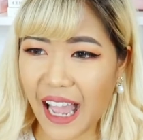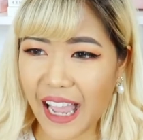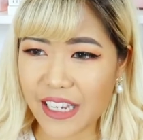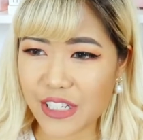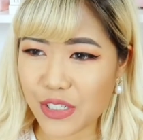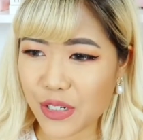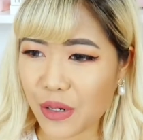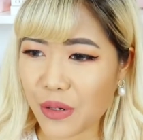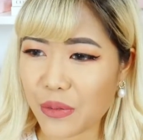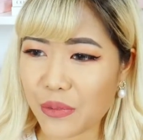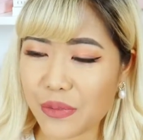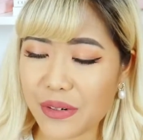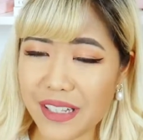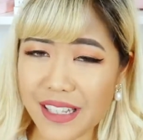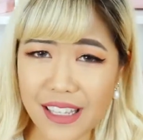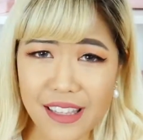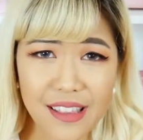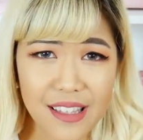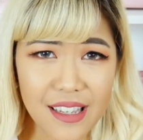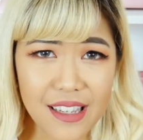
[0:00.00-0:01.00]
I don't
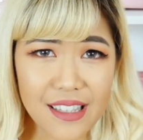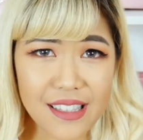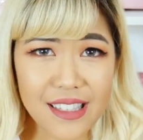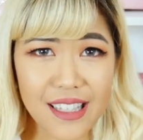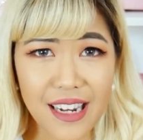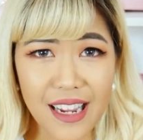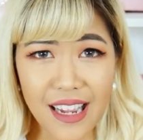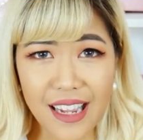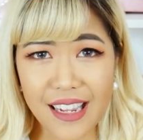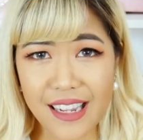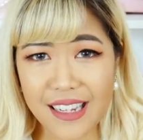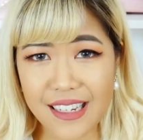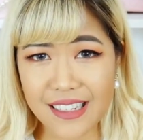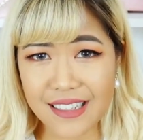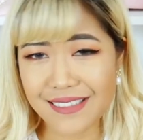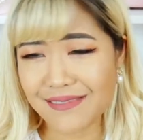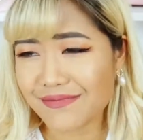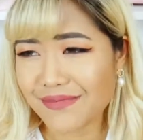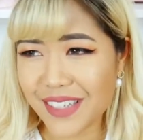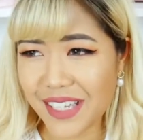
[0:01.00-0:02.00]
really think that I
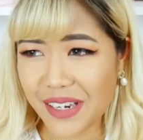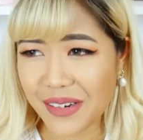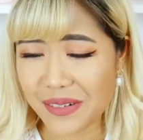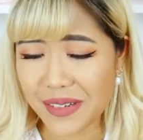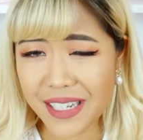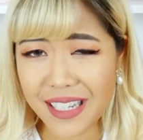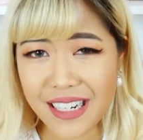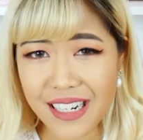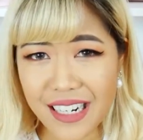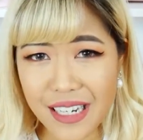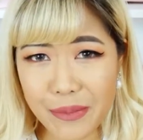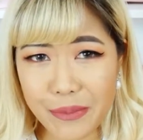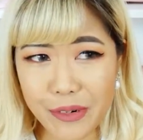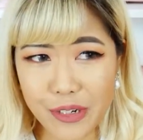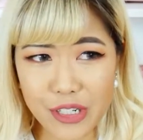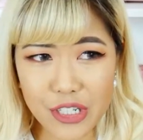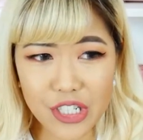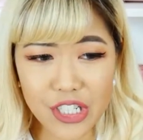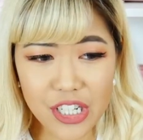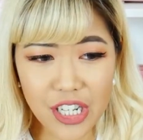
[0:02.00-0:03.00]
need any
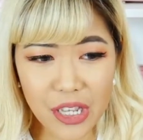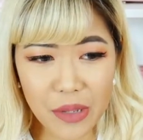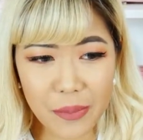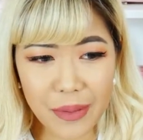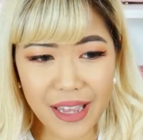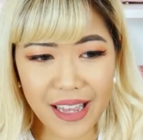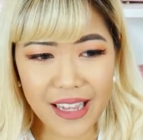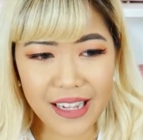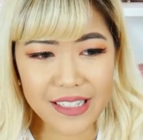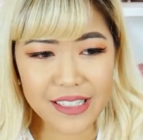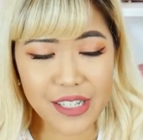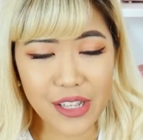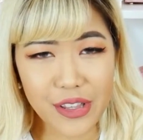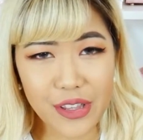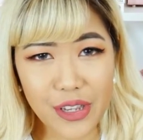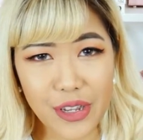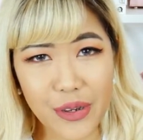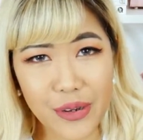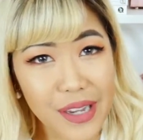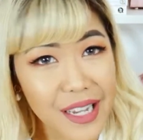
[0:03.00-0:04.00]
more Chanel bags,
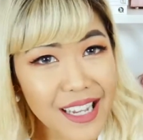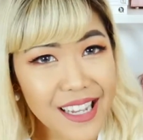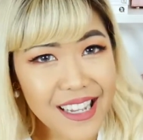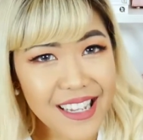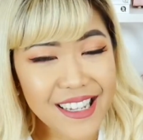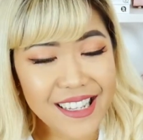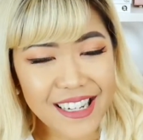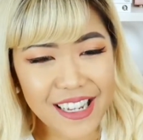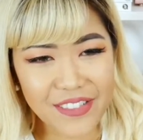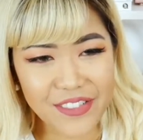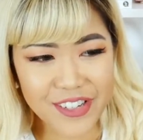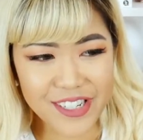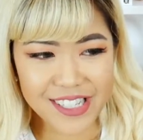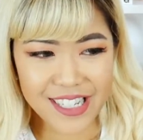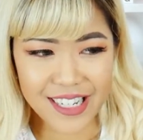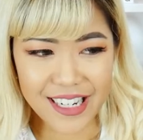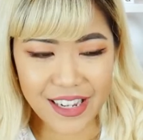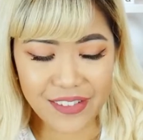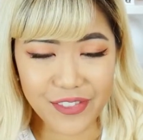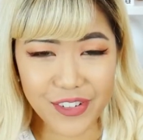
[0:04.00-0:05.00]
although never
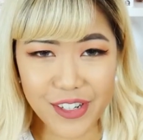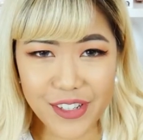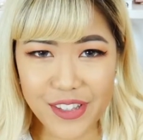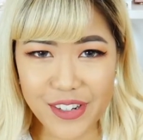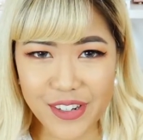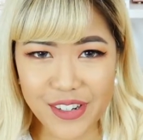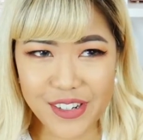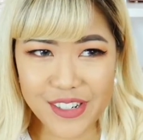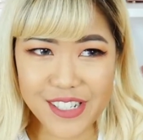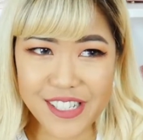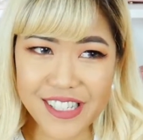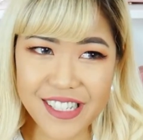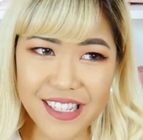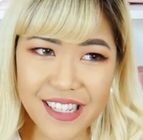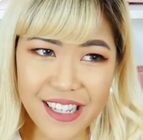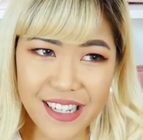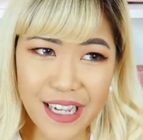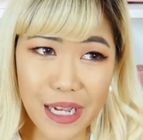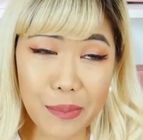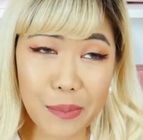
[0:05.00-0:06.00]
say never. There are still
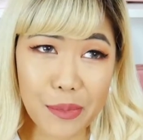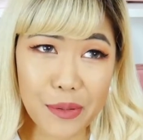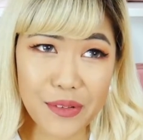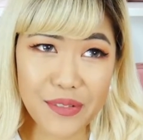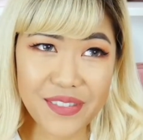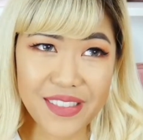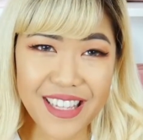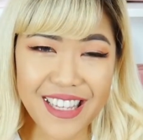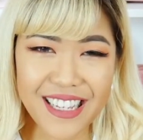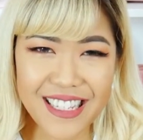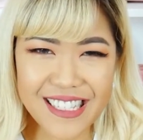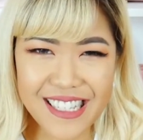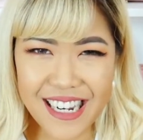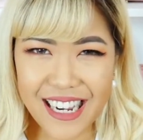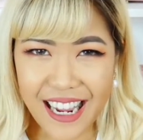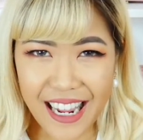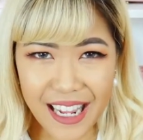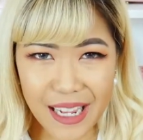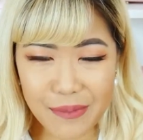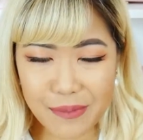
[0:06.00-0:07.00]
a couple of things that
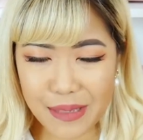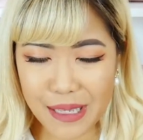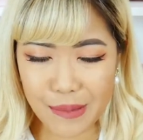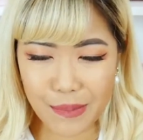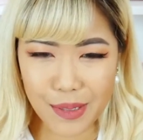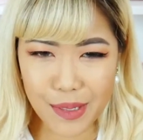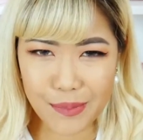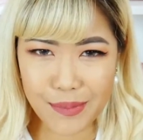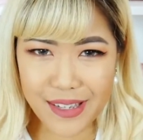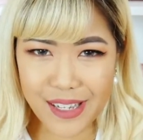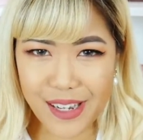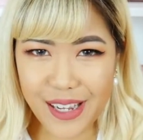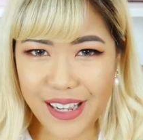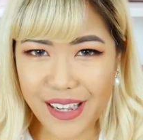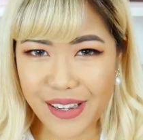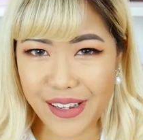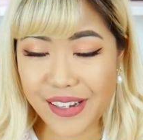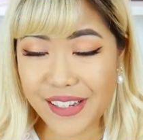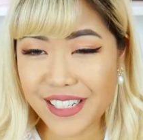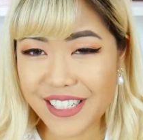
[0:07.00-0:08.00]
I am keeping my
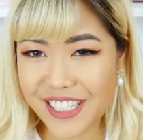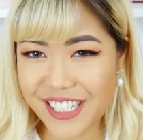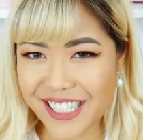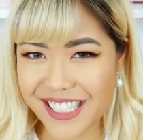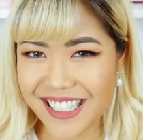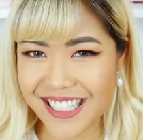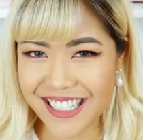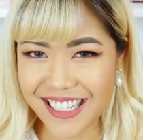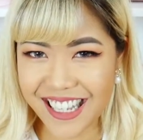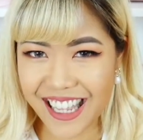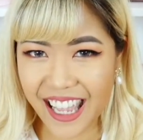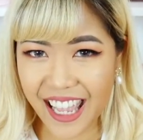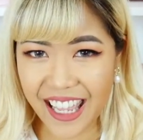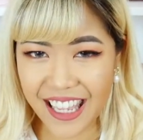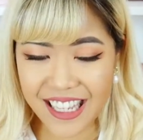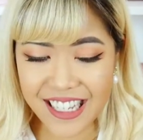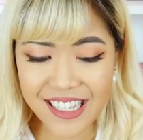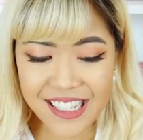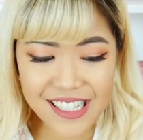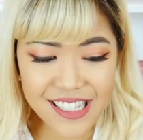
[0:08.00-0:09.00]
eye on just in
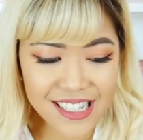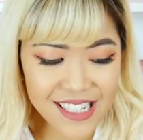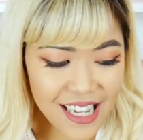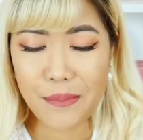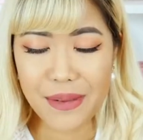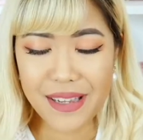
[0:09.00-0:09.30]
case.